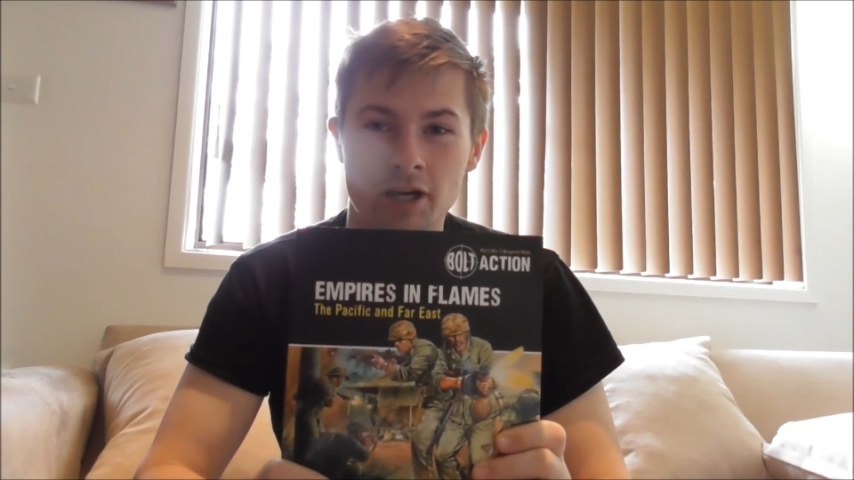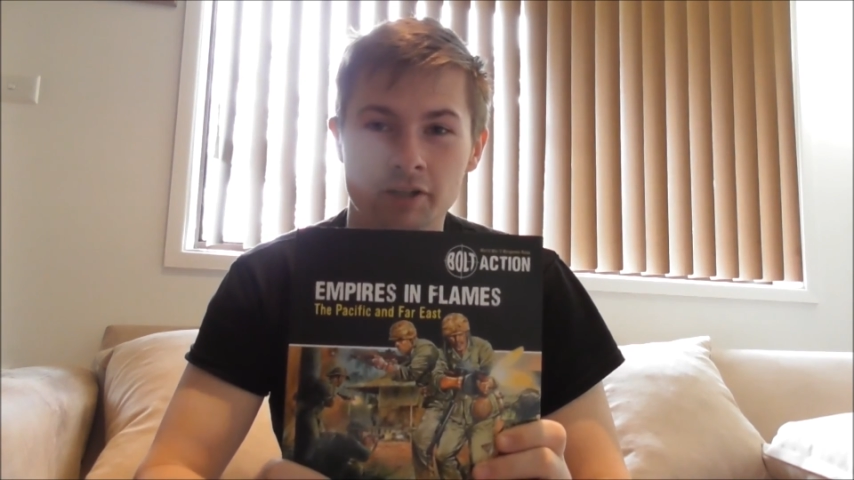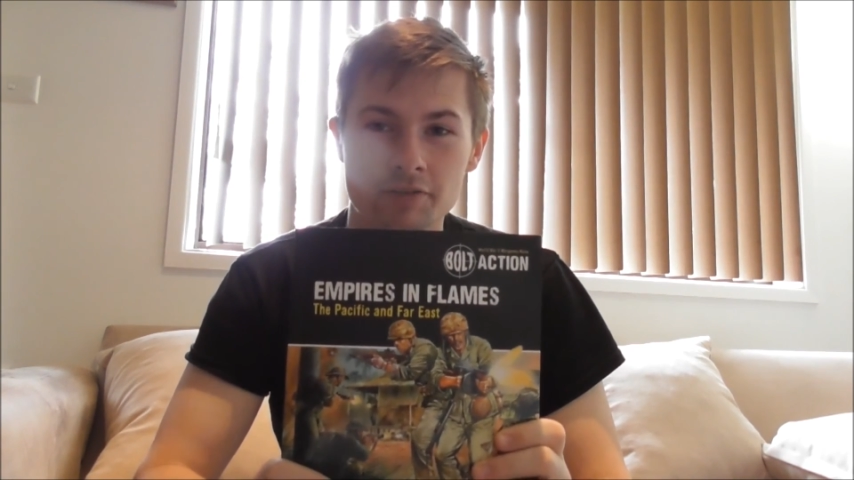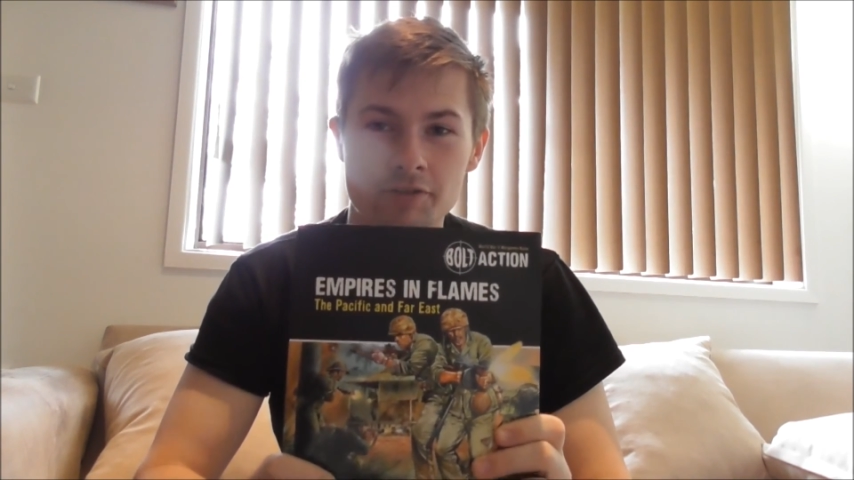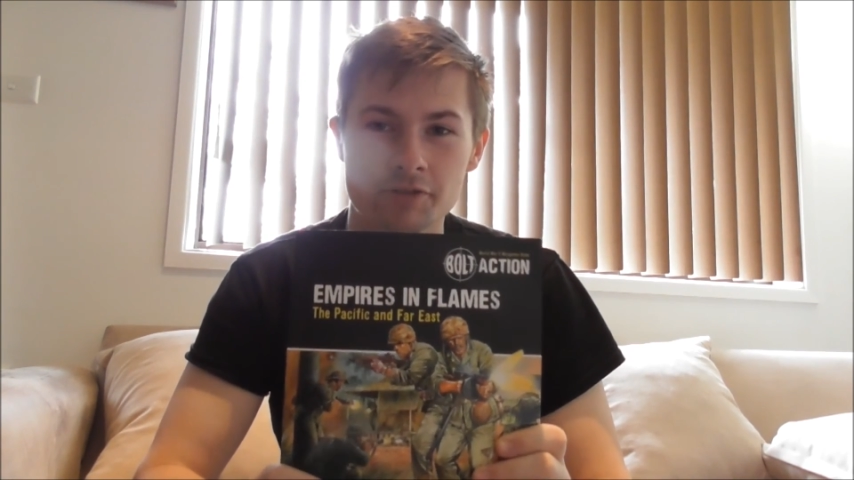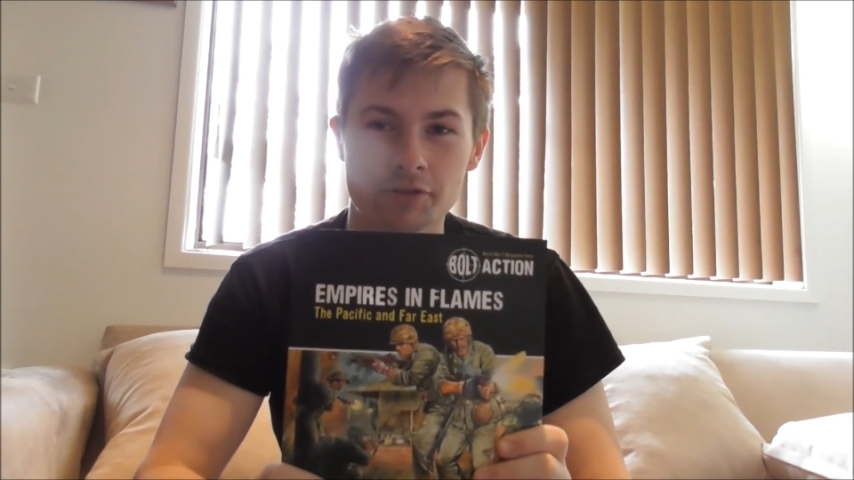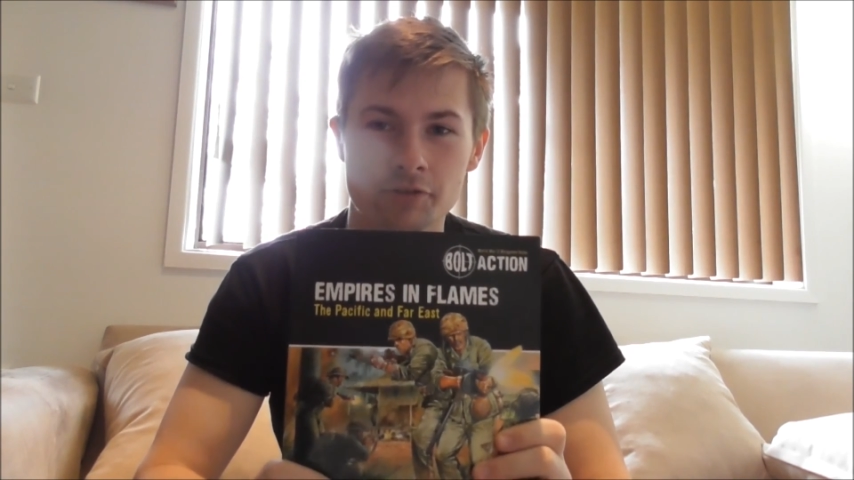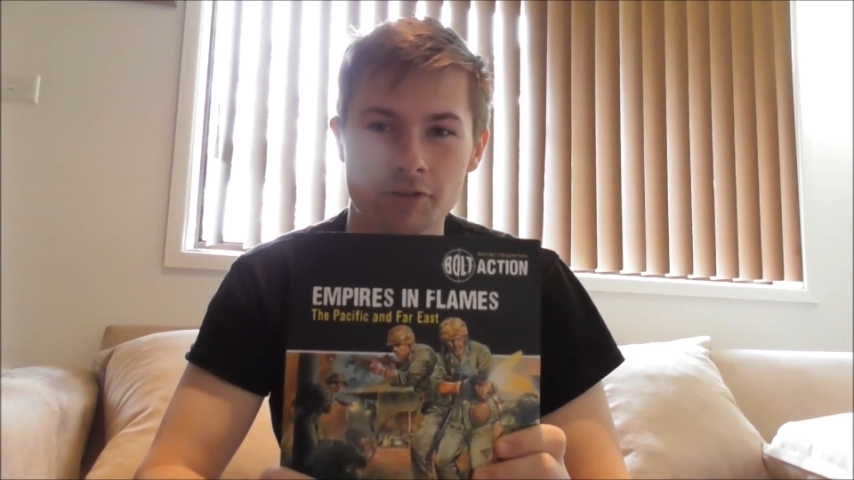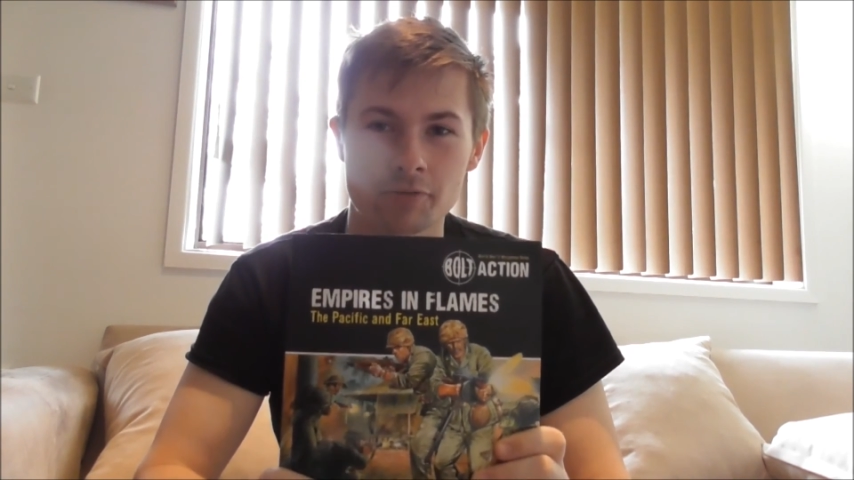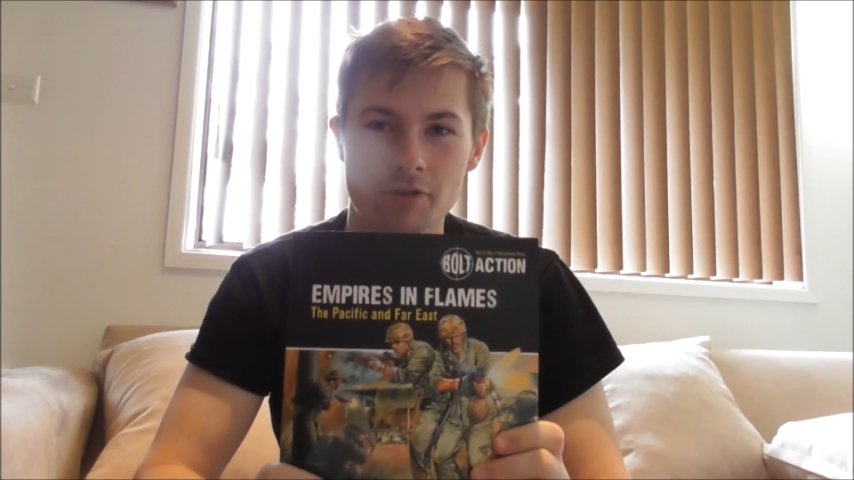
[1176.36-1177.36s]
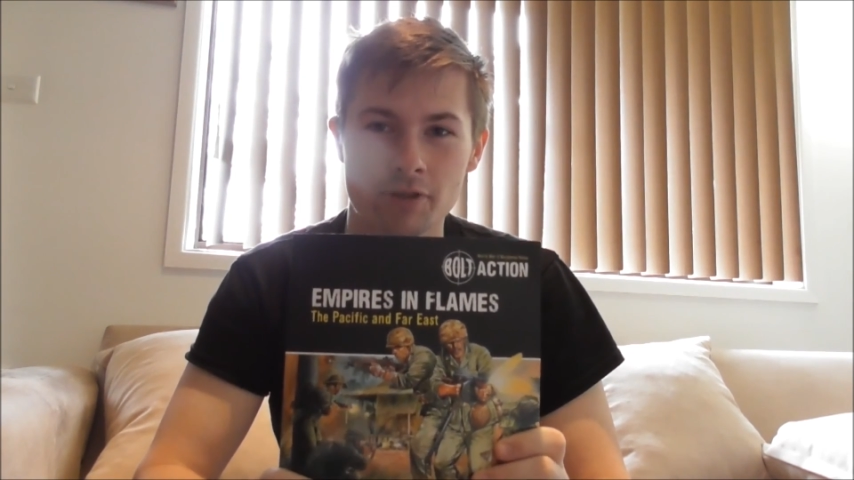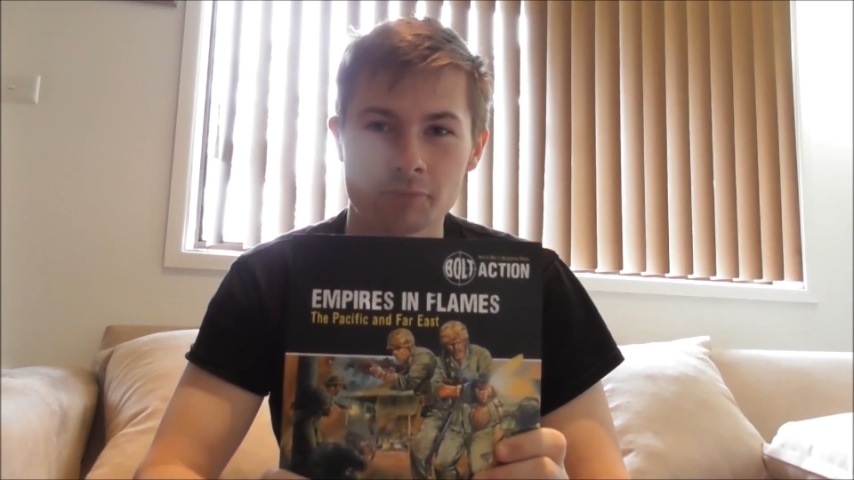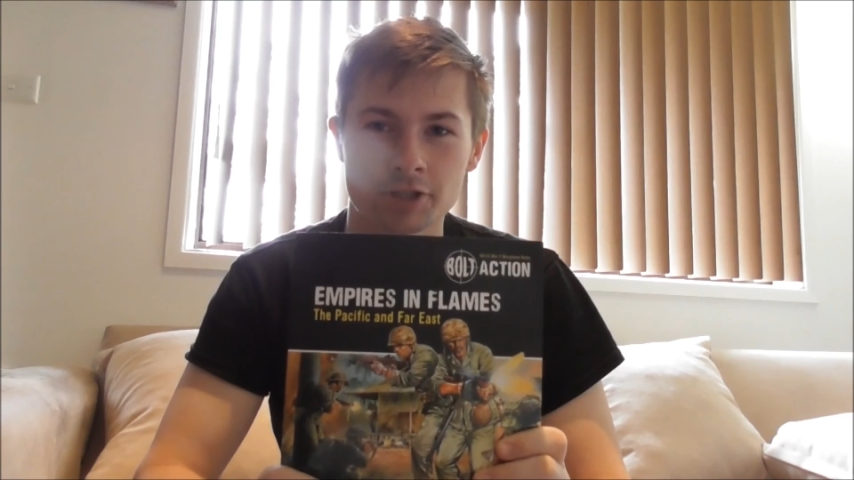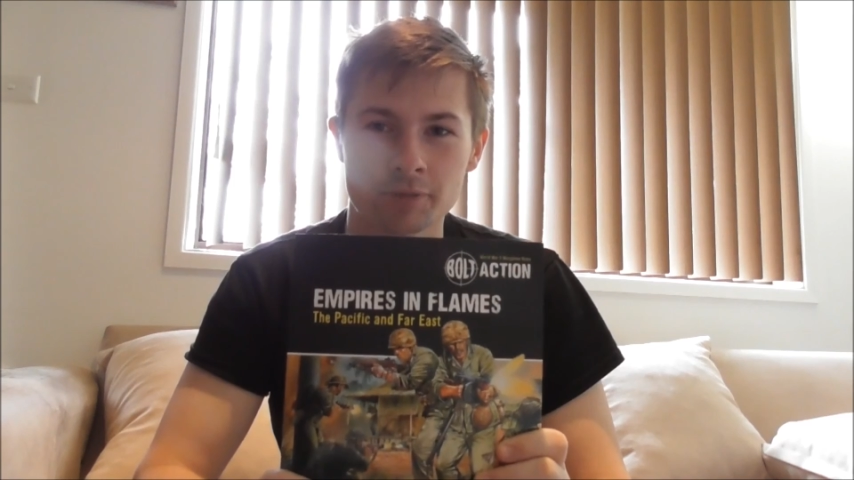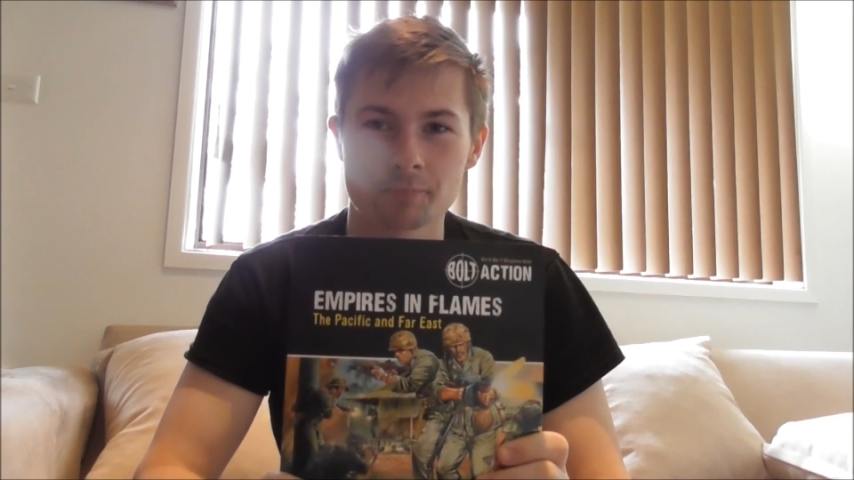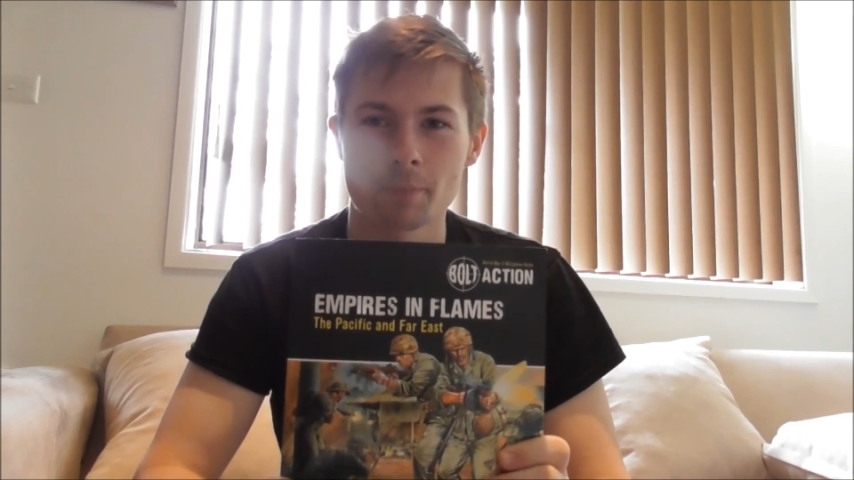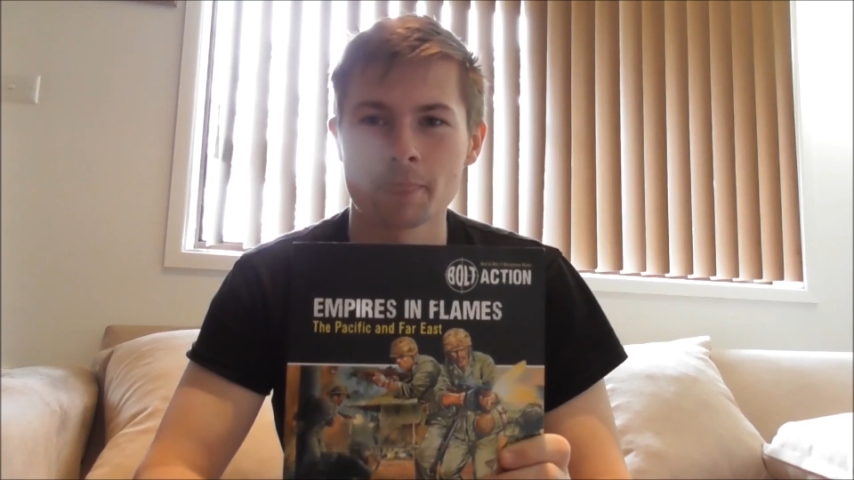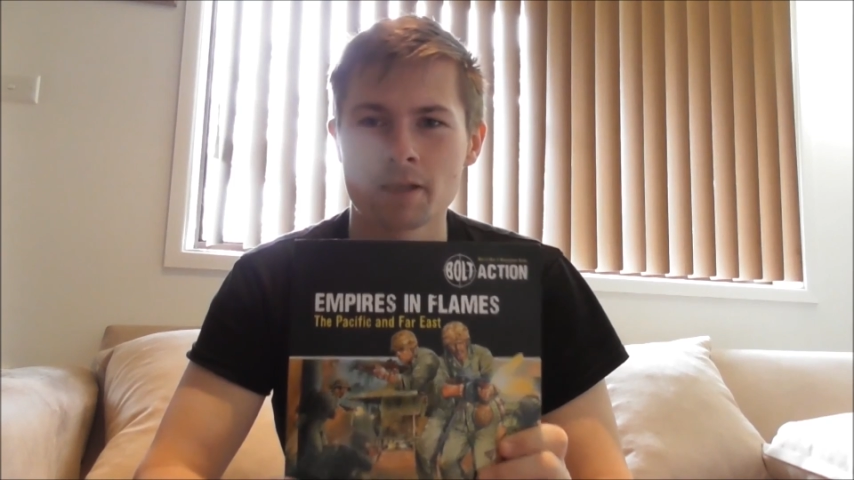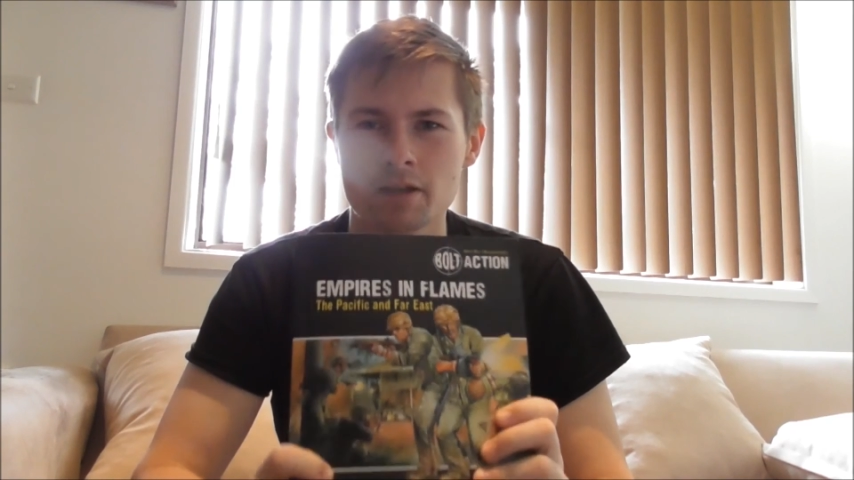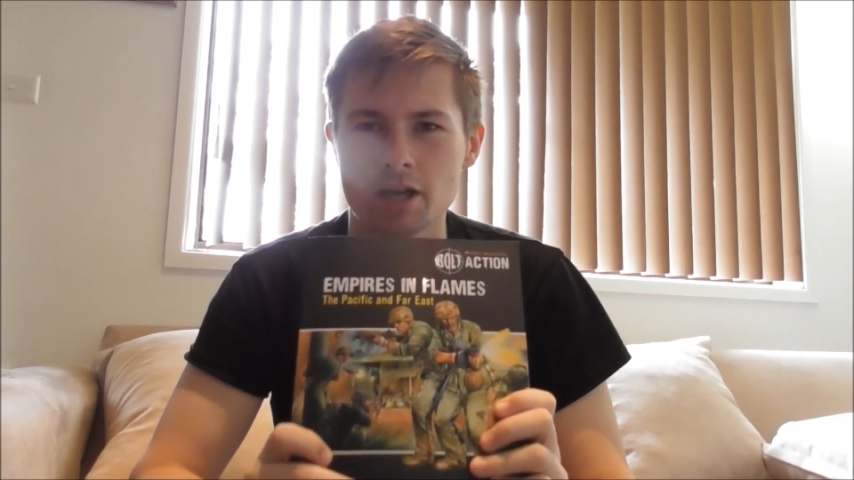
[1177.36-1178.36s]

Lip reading: give this video a thumbs up.